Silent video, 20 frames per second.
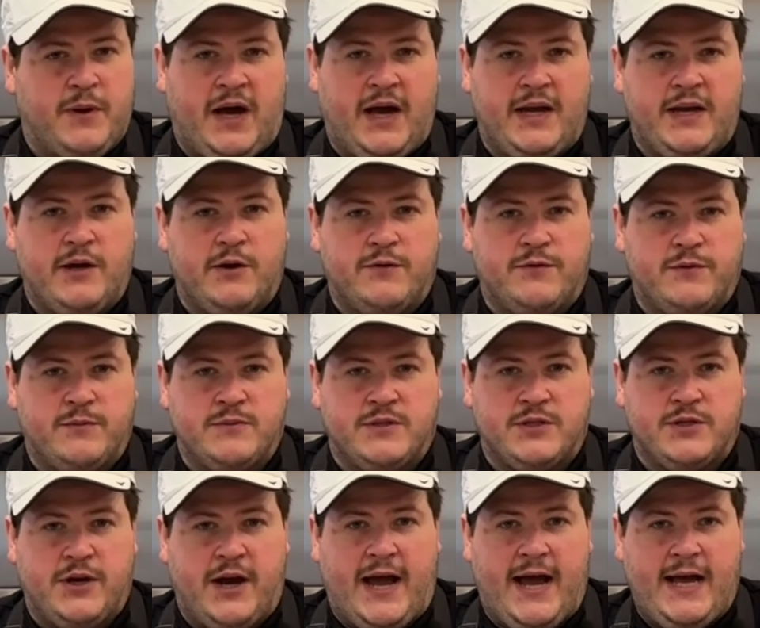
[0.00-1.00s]
pie dough from
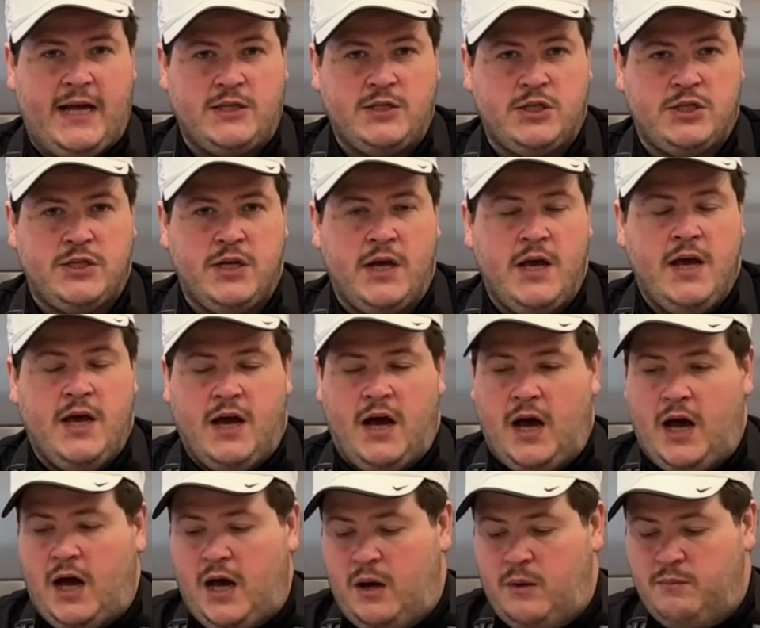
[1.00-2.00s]
scratch.
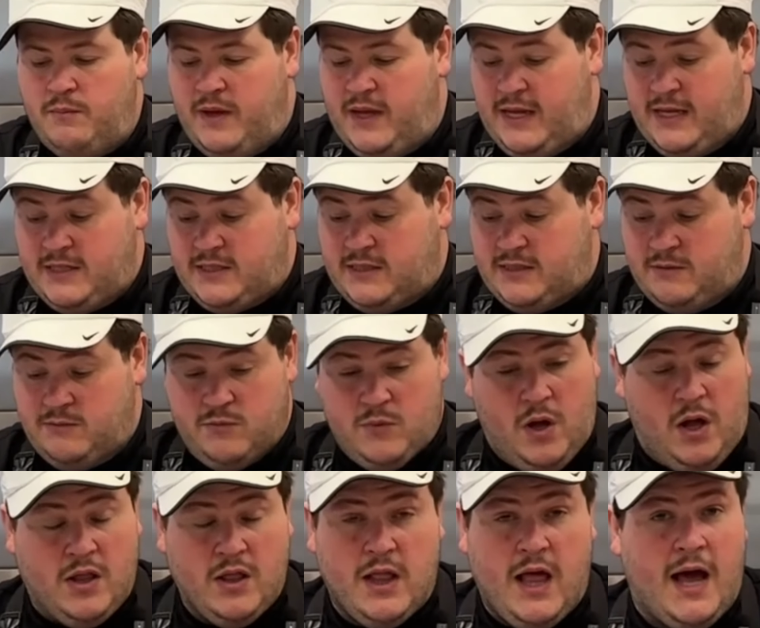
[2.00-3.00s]
It's
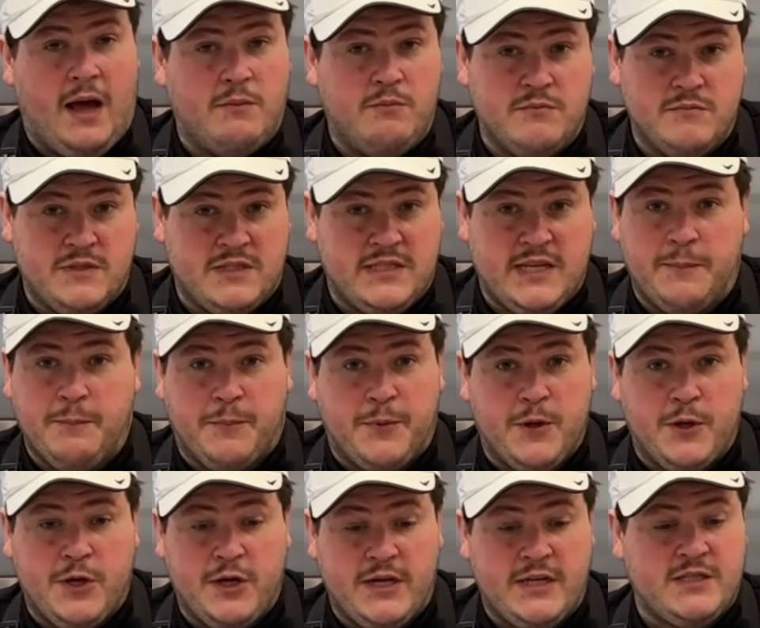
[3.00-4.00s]
a lot
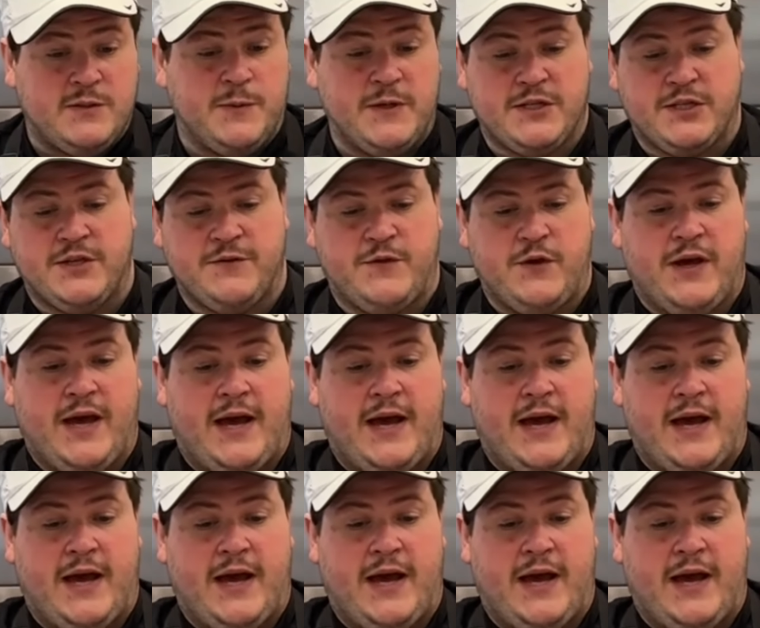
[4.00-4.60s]
simpler, especially if you